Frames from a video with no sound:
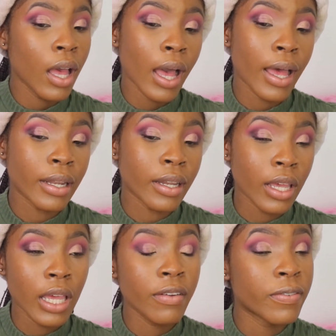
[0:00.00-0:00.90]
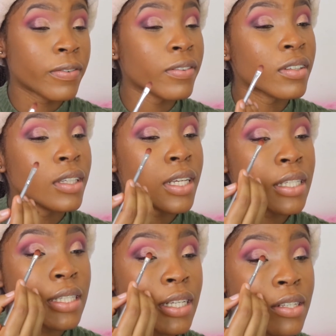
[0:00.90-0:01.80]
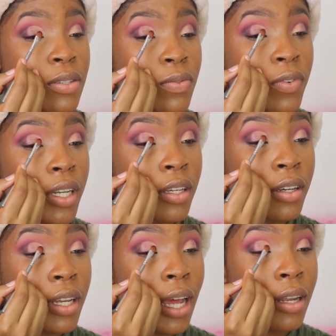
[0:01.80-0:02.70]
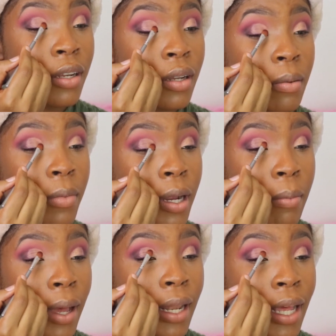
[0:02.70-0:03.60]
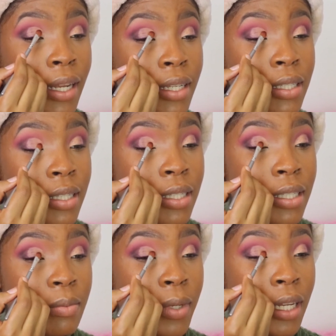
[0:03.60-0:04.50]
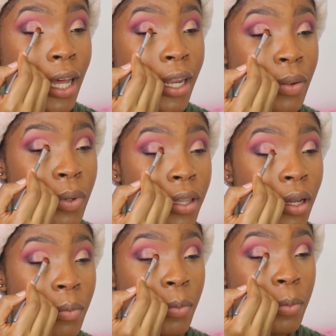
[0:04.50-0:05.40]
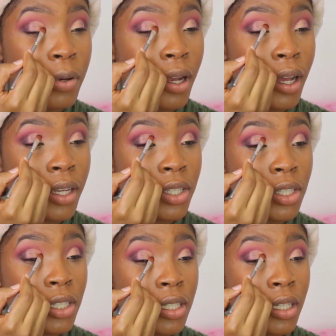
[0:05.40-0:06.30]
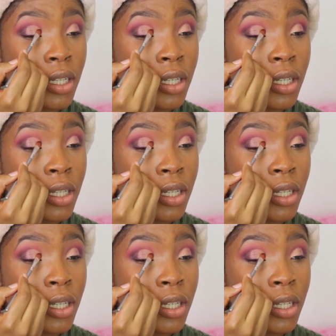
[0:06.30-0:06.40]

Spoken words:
And if this is really good, and bear in mind that this is being added with a brush,